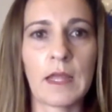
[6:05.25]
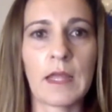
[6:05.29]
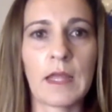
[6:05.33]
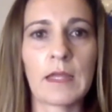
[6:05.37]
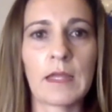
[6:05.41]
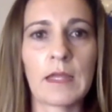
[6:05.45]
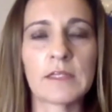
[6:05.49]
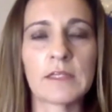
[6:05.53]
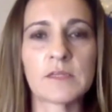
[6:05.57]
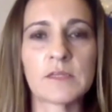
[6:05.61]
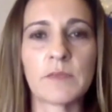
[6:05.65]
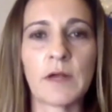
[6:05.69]

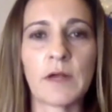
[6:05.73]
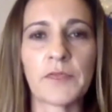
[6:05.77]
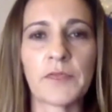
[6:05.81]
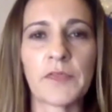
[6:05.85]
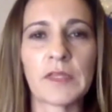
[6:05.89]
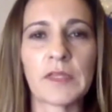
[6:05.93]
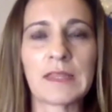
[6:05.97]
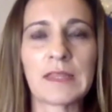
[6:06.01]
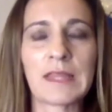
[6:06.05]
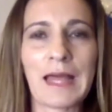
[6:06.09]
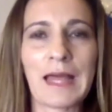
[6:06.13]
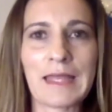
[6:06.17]
It's about the
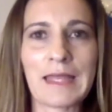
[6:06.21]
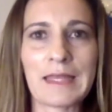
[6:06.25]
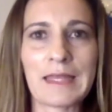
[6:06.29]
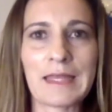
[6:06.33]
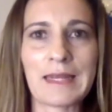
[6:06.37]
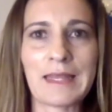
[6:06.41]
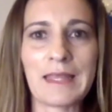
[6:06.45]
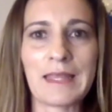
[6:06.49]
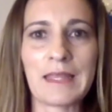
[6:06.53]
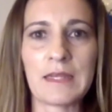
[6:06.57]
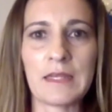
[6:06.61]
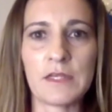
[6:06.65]
light
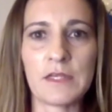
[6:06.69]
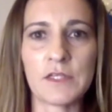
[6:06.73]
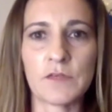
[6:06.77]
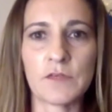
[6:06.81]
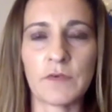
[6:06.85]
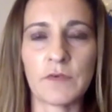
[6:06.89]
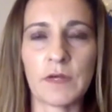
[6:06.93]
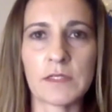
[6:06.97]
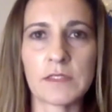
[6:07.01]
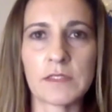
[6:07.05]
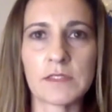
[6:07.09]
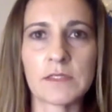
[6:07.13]
in each of
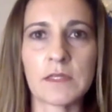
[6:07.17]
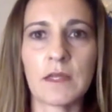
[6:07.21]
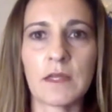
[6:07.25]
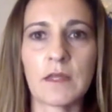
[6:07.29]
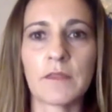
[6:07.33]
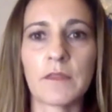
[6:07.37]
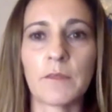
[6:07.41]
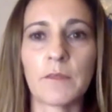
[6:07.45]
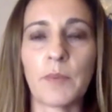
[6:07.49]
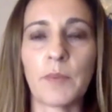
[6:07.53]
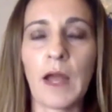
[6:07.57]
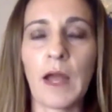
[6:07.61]
us,
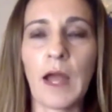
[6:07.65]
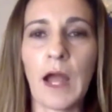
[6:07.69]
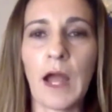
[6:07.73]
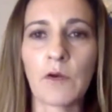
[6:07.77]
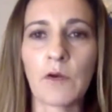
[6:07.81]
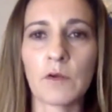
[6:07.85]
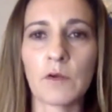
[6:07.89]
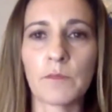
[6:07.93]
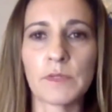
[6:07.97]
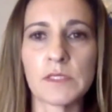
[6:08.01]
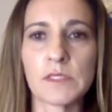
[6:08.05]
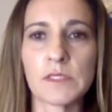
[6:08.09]
the
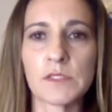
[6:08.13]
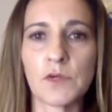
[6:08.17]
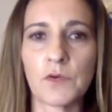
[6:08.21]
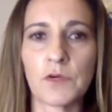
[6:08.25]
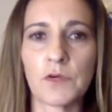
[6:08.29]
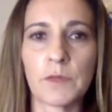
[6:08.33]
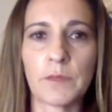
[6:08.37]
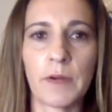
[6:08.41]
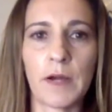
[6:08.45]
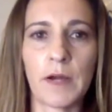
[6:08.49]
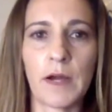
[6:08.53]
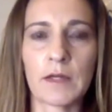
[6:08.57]
power bestowed
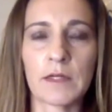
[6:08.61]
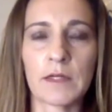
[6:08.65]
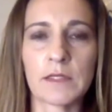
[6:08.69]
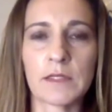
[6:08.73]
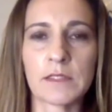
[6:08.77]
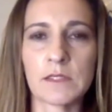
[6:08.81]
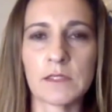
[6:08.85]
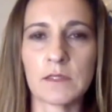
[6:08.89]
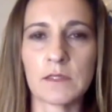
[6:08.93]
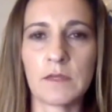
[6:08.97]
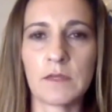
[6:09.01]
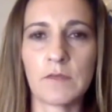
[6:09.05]
upon us
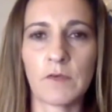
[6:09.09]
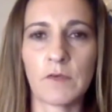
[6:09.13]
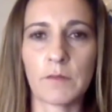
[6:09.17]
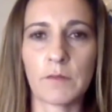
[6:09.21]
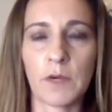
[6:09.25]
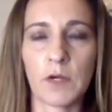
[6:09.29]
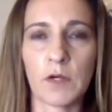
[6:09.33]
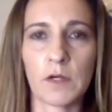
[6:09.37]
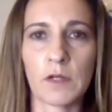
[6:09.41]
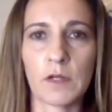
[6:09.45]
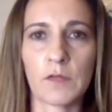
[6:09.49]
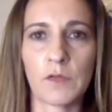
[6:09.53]
to leave our
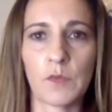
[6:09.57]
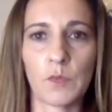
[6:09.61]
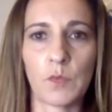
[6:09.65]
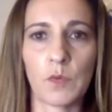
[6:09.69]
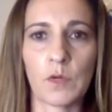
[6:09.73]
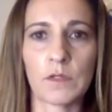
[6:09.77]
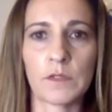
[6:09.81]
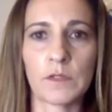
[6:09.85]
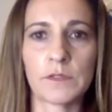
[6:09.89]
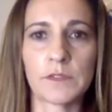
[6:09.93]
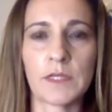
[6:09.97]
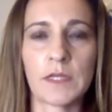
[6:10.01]
mark in the
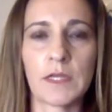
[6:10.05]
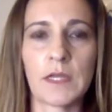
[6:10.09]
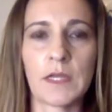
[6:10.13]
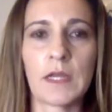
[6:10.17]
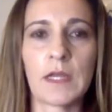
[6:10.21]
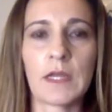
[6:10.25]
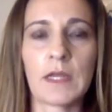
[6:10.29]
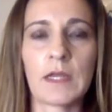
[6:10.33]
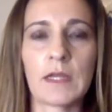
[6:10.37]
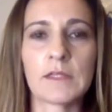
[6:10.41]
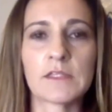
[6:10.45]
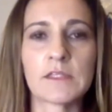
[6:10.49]
world.
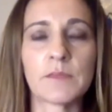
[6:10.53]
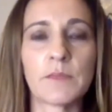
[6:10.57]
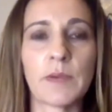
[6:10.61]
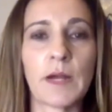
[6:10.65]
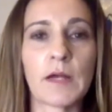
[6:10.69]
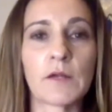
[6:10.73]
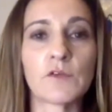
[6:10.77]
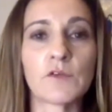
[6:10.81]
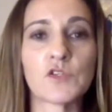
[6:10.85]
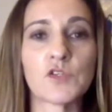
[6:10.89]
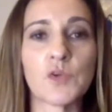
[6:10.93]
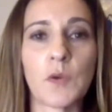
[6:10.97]
It's
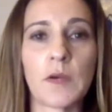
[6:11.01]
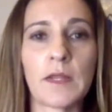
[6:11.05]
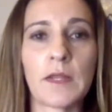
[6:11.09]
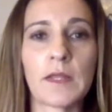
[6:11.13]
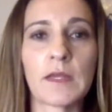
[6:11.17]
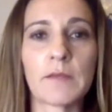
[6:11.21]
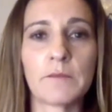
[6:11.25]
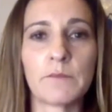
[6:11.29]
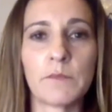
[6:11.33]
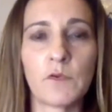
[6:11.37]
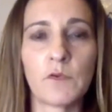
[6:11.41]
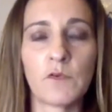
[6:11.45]
about joining
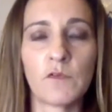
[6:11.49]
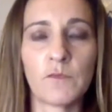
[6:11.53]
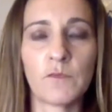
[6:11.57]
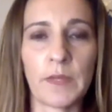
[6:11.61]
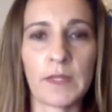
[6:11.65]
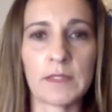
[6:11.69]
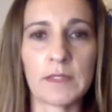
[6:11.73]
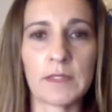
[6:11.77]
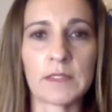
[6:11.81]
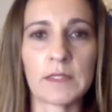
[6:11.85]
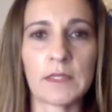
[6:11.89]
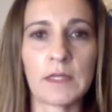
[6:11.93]
a
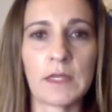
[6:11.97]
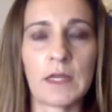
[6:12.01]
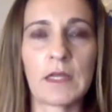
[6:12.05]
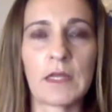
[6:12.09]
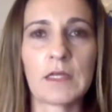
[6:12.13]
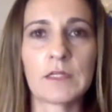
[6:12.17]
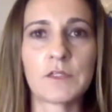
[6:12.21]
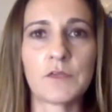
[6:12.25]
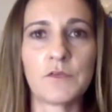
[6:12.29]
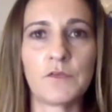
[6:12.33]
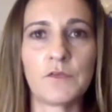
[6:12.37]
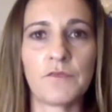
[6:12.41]
movement
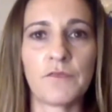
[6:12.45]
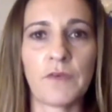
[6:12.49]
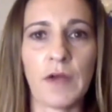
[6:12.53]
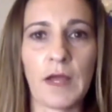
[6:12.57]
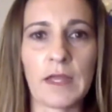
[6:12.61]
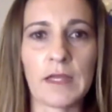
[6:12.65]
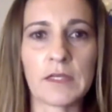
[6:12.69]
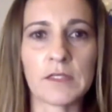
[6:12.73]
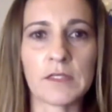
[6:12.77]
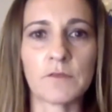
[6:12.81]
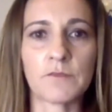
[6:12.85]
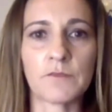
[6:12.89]
to
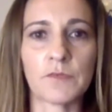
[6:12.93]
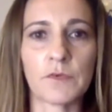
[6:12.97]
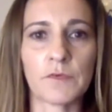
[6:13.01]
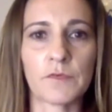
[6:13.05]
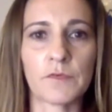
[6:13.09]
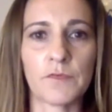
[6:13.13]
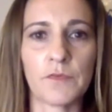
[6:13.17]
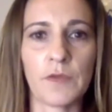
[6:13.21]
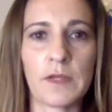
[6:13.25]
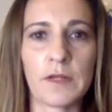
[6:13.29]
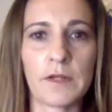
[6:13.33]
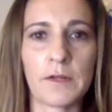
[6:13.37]
fight for
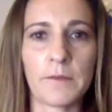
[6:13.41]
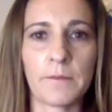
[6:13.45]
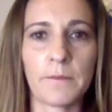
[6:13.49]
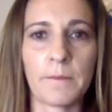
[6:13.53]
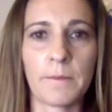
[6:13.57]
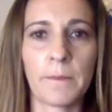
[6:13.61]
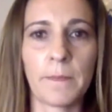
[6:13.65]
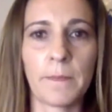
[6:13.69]
freedom.